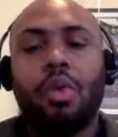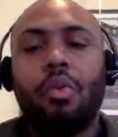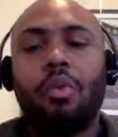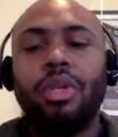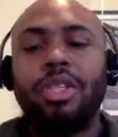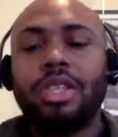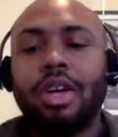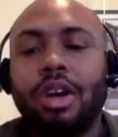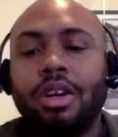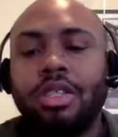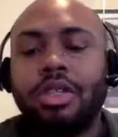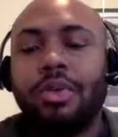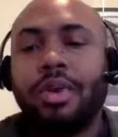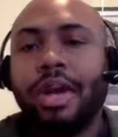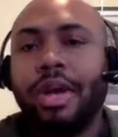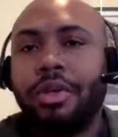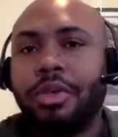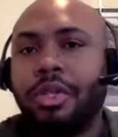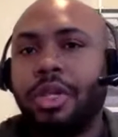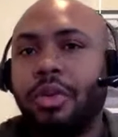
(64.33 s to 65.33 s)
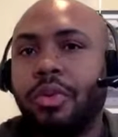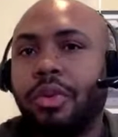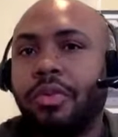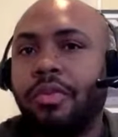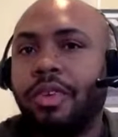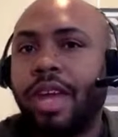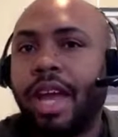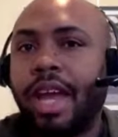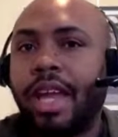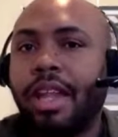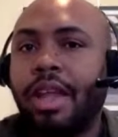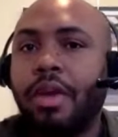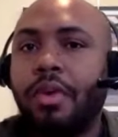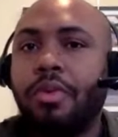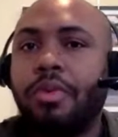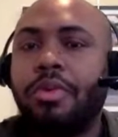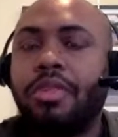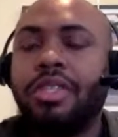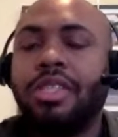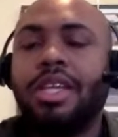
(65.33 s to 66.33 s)
What's also interesting with VA
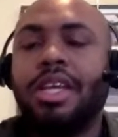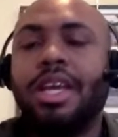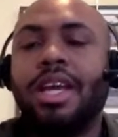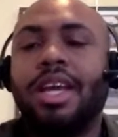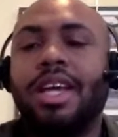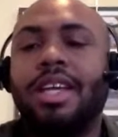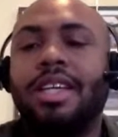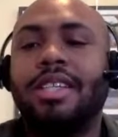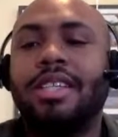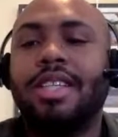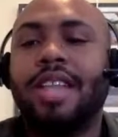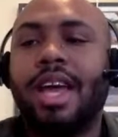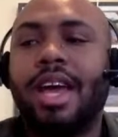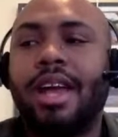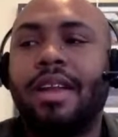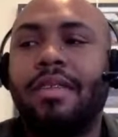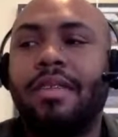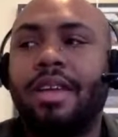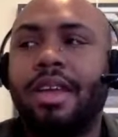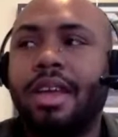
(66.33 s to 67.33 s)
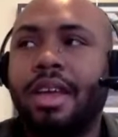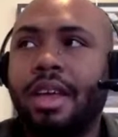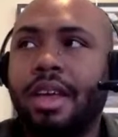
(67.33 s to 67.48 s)
loans is that,